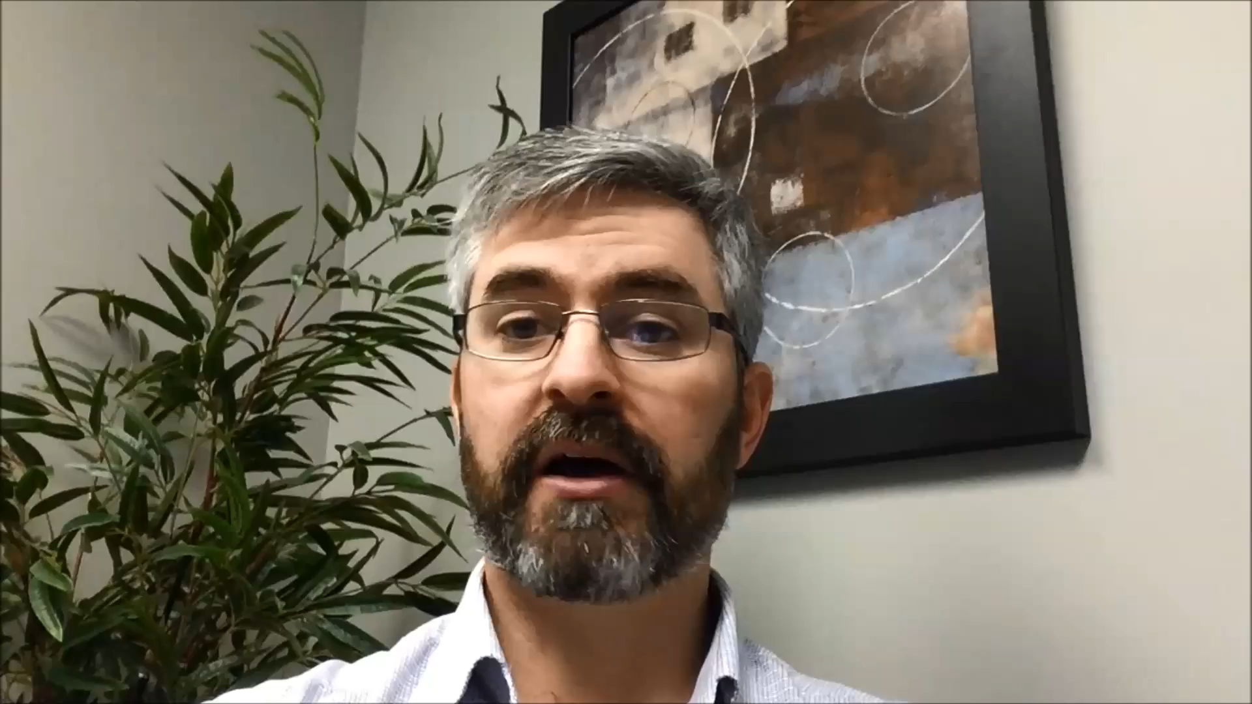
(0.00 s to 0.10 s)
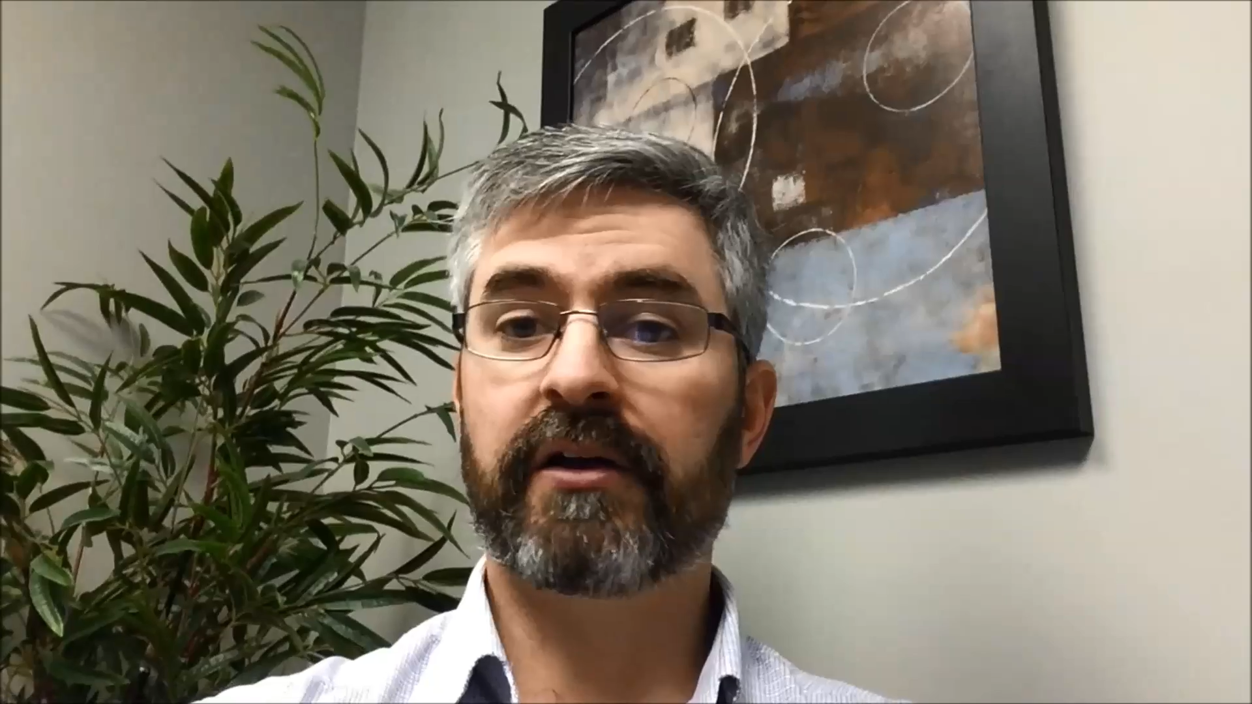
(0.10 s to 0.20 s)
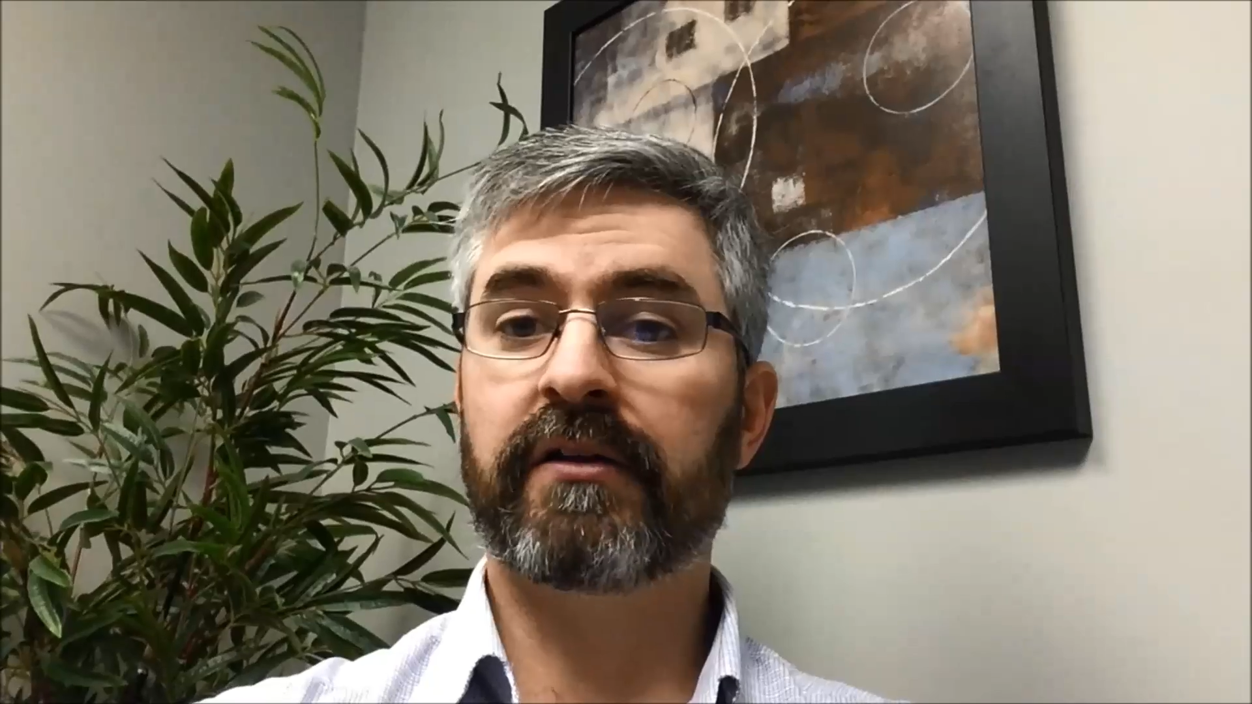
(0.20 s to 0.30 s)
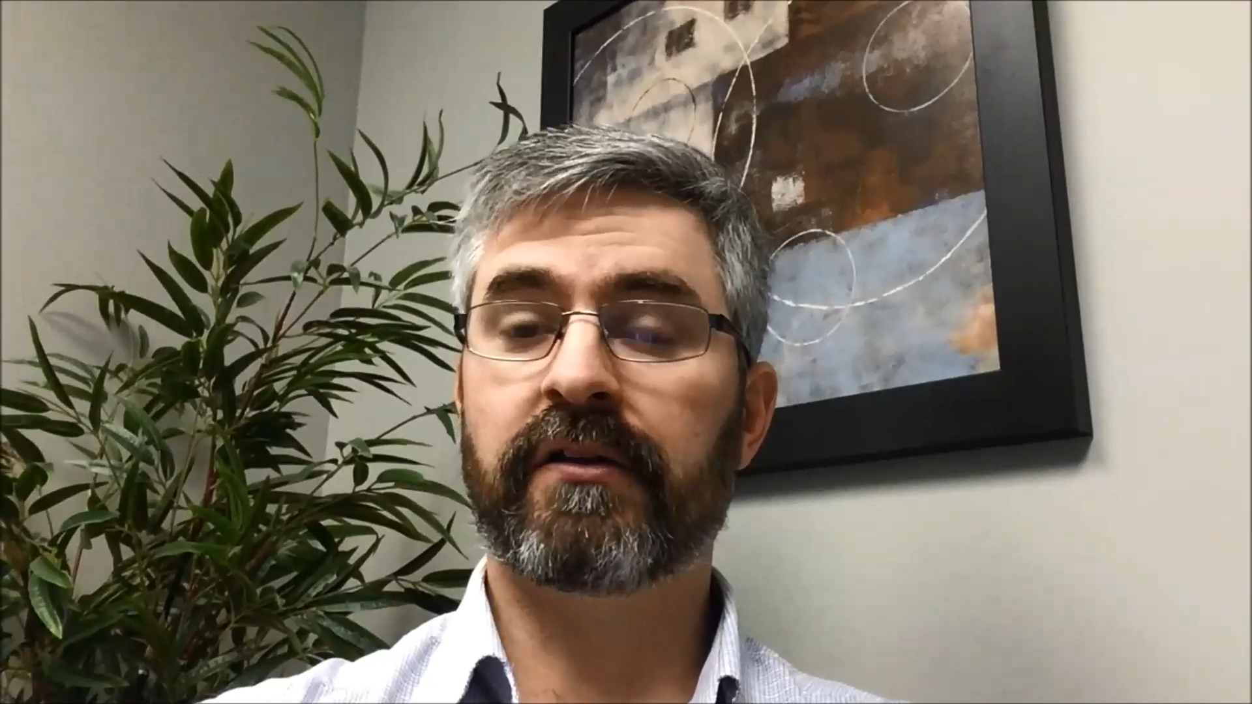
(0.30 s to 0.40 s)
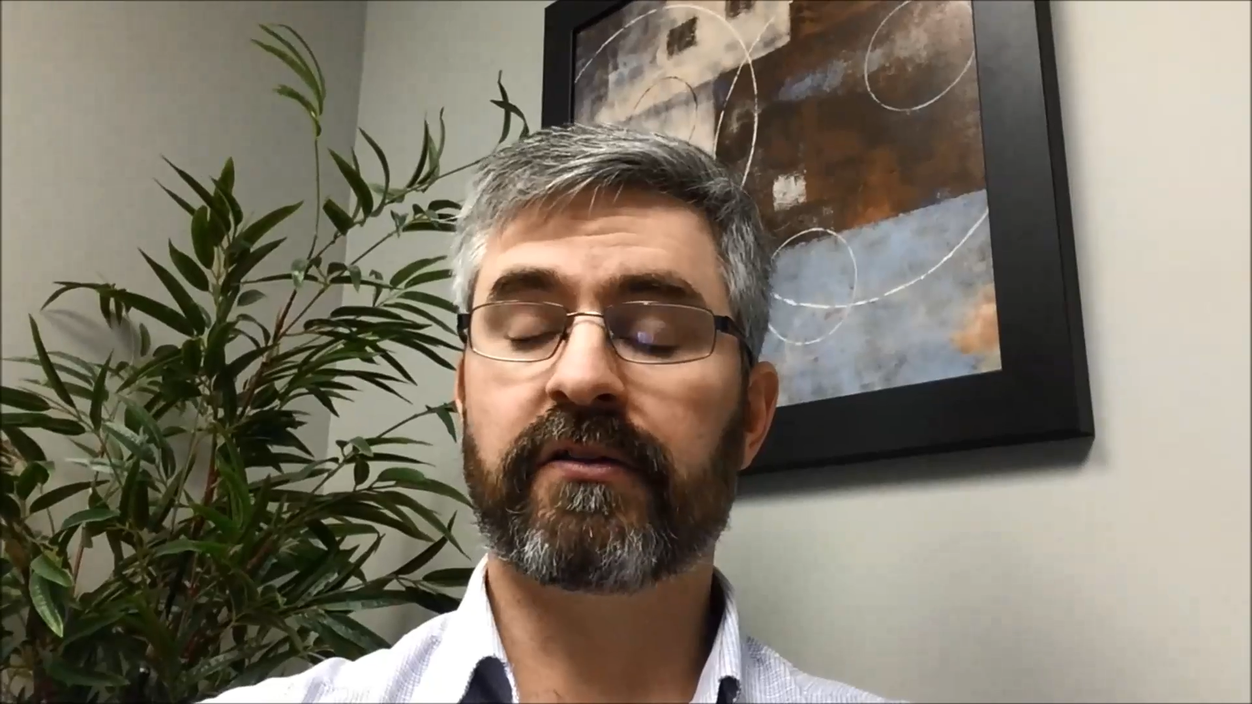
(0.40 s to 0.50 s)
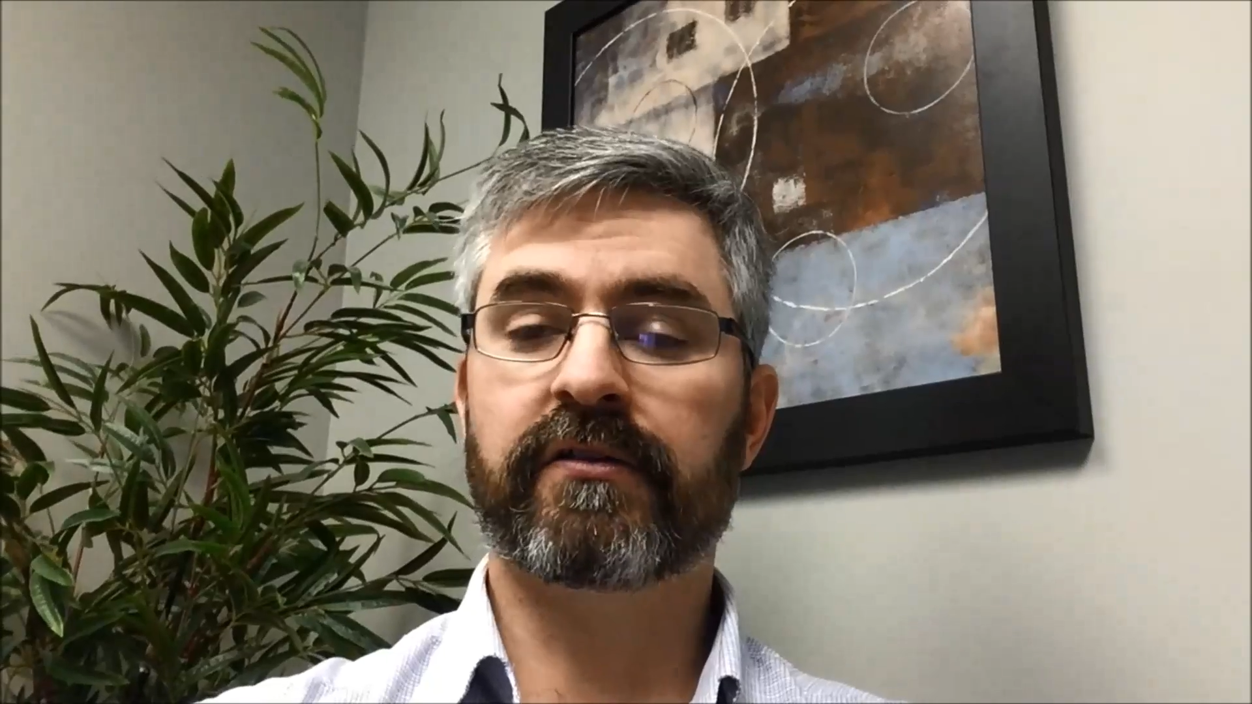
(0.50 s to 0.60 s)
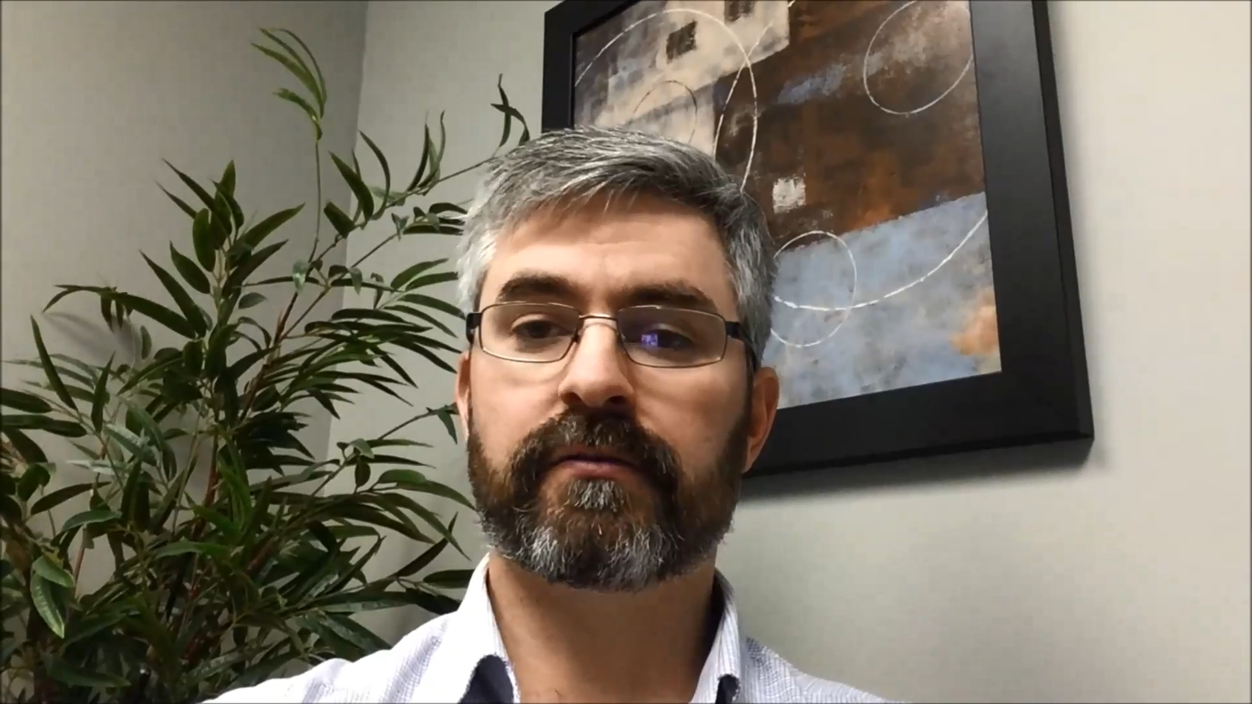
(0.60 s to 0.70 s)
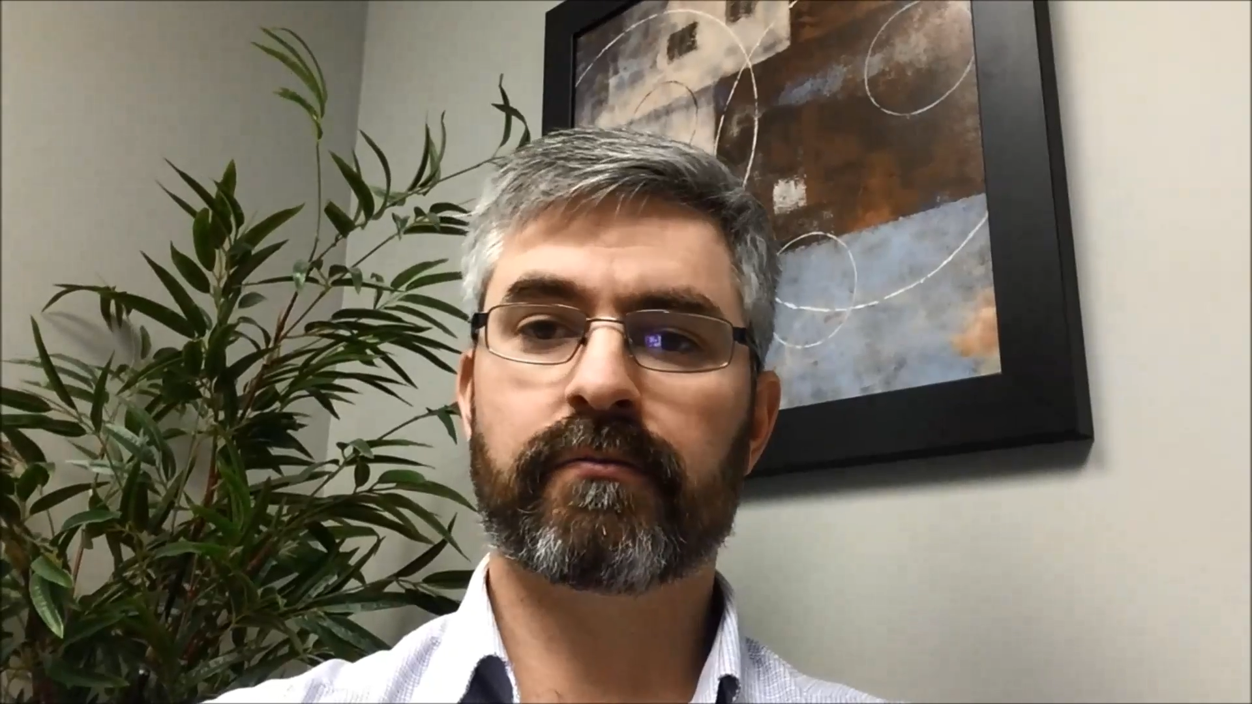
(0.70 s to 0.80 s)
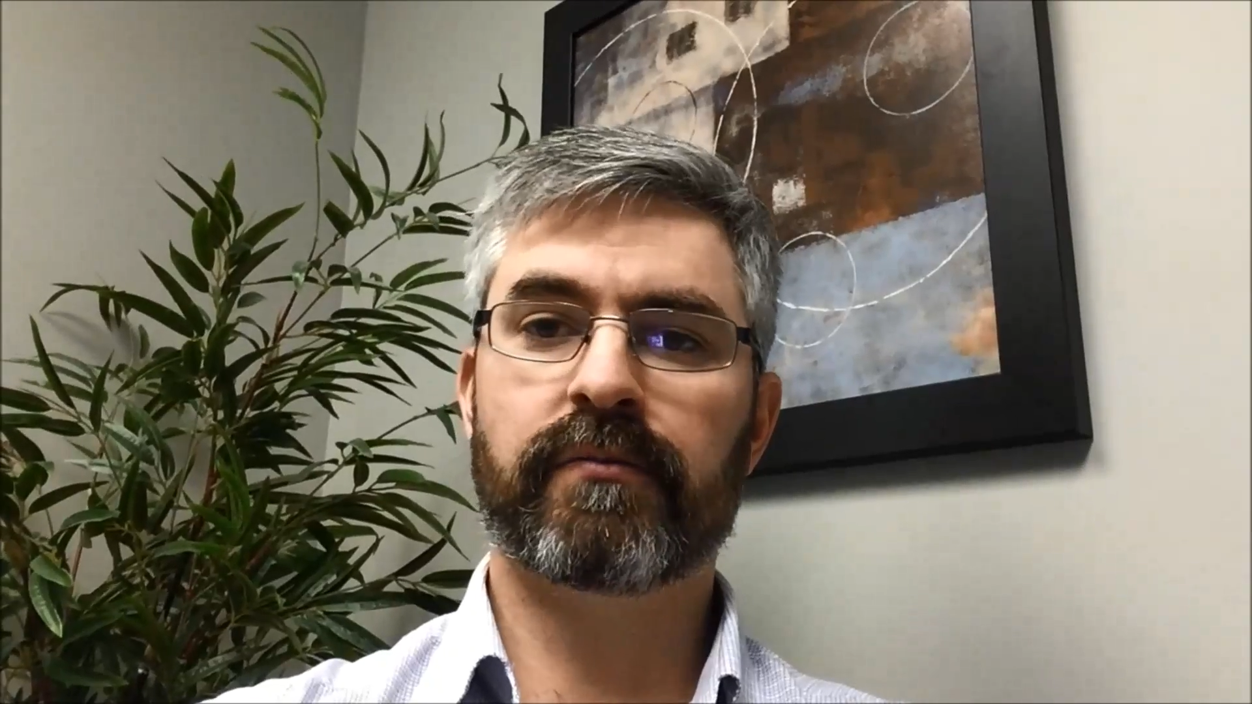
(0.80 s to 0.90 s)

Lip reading: about it is